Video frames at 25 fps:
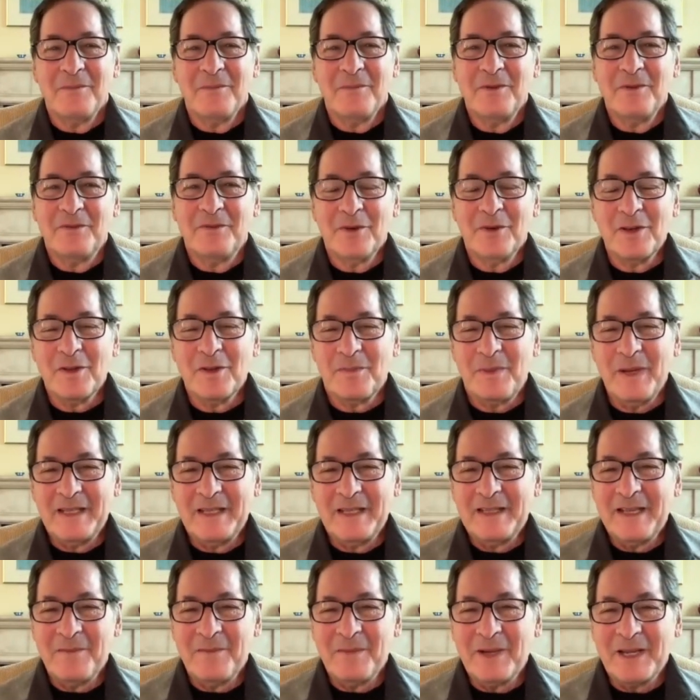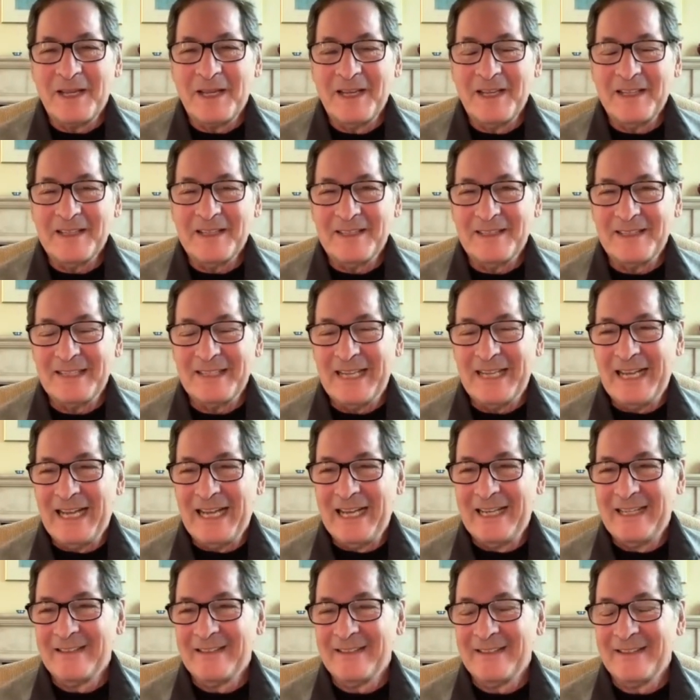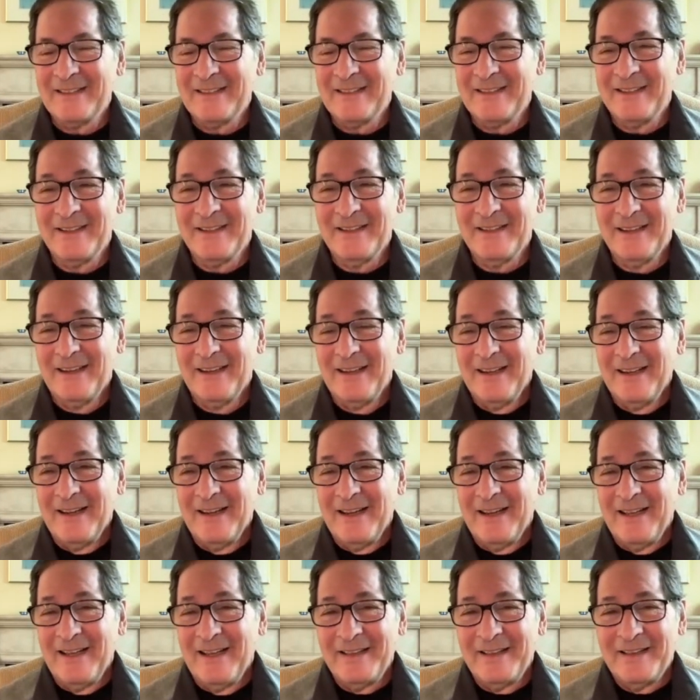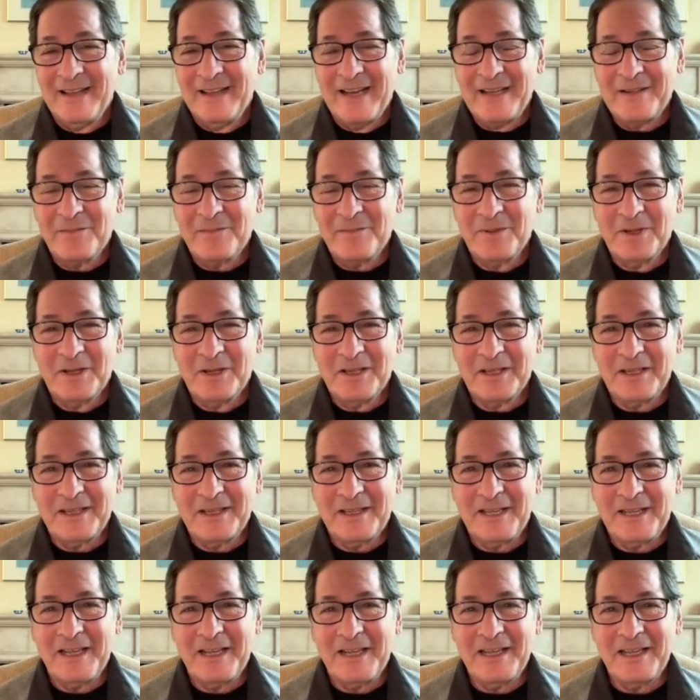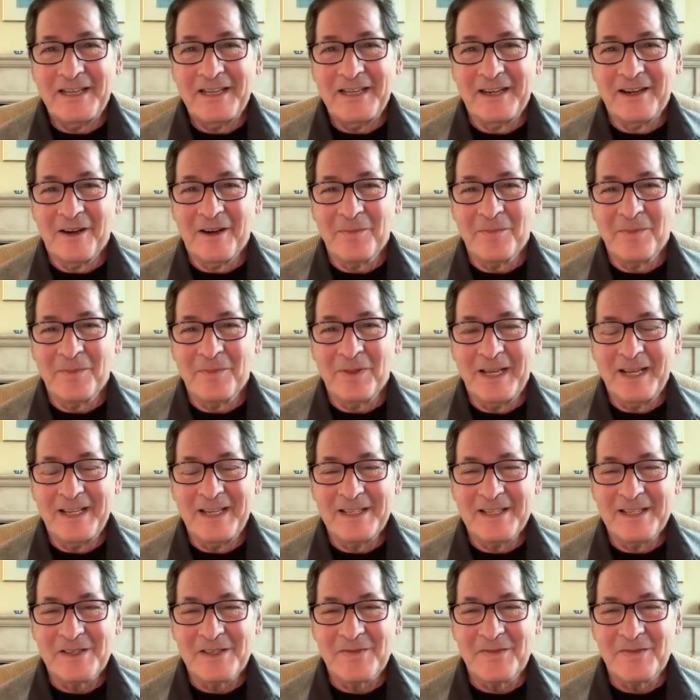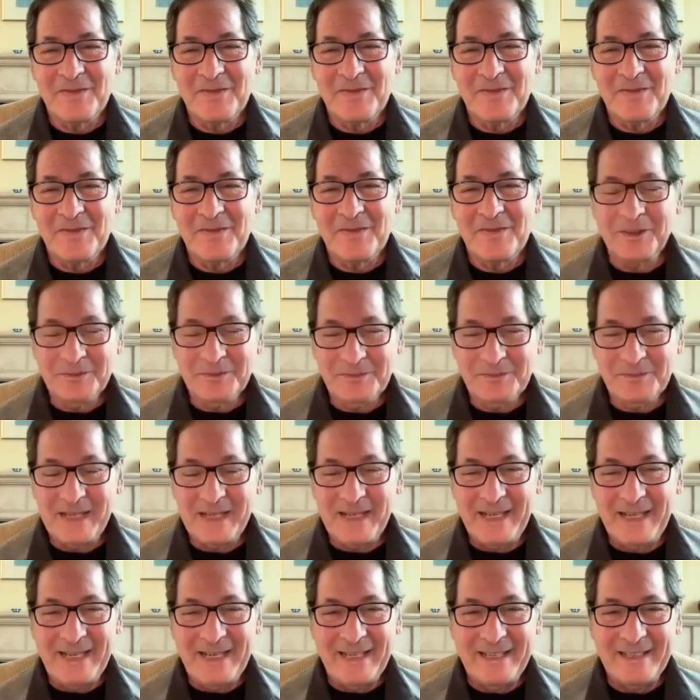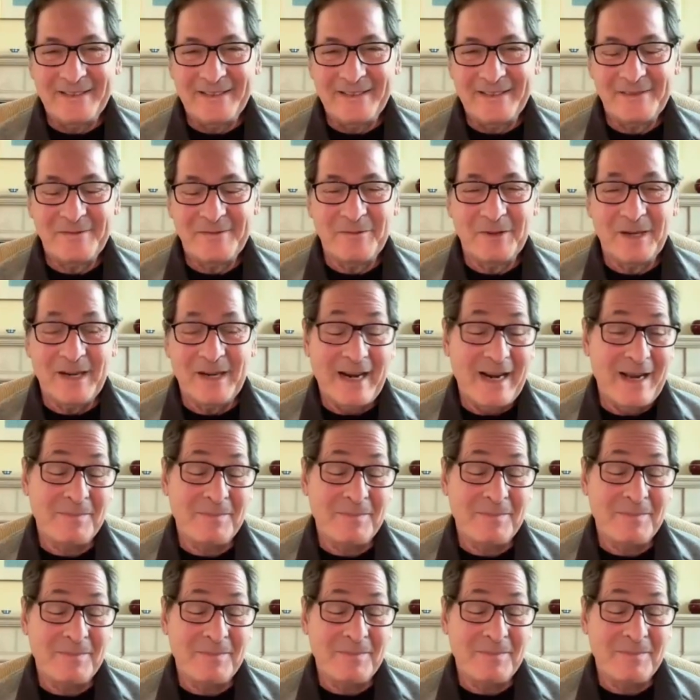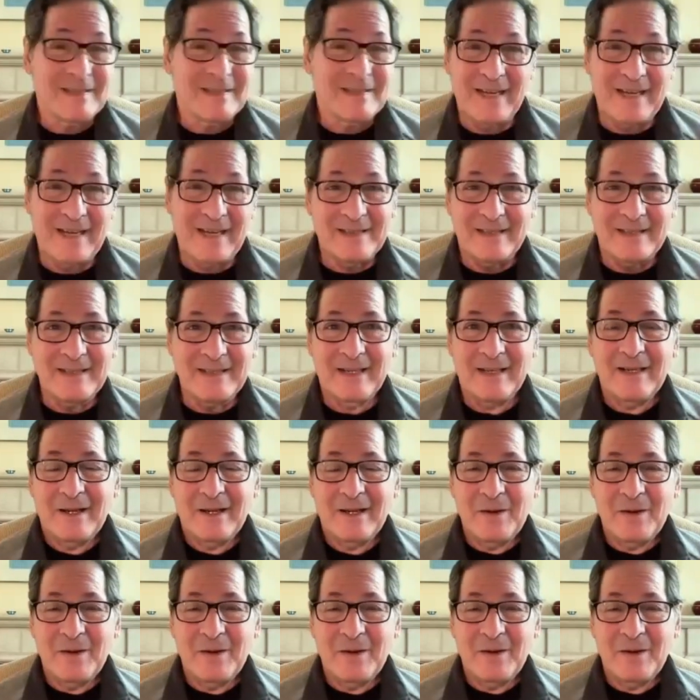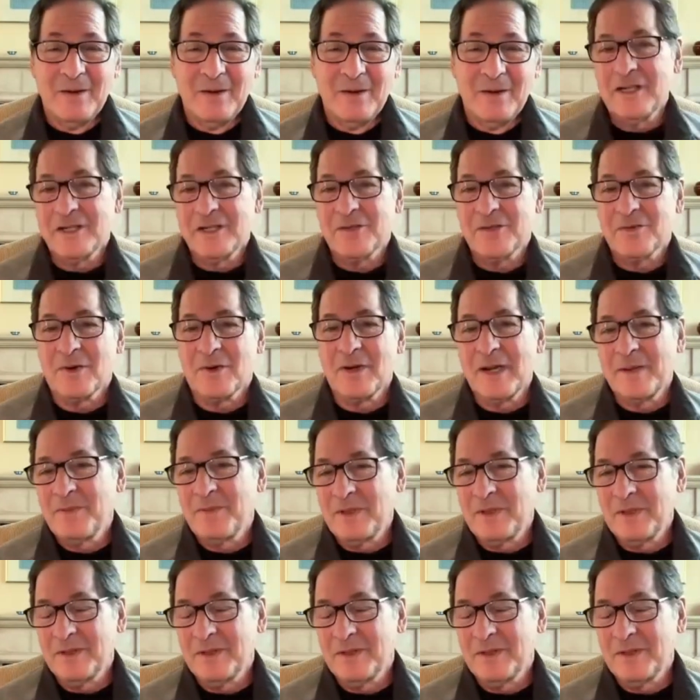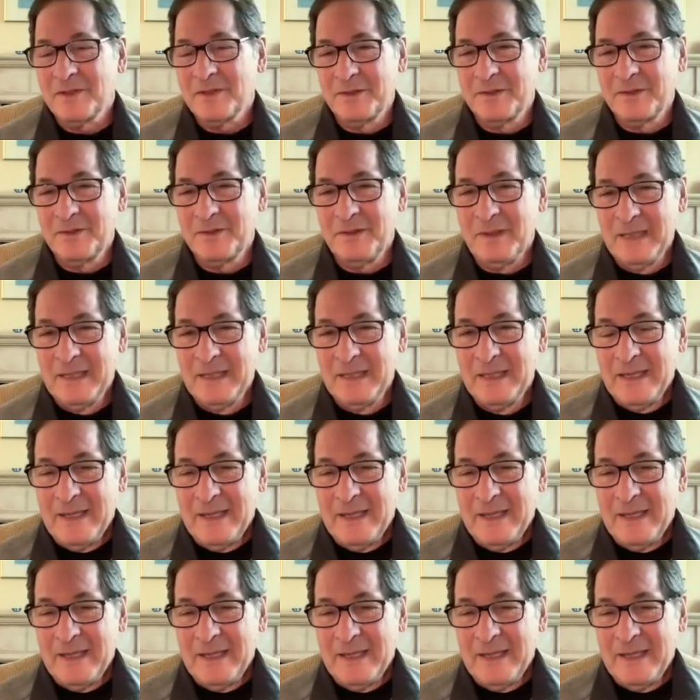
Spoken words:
before the pandemic hit. And that put a kink in our plans for sure. And what happened is that we just were able to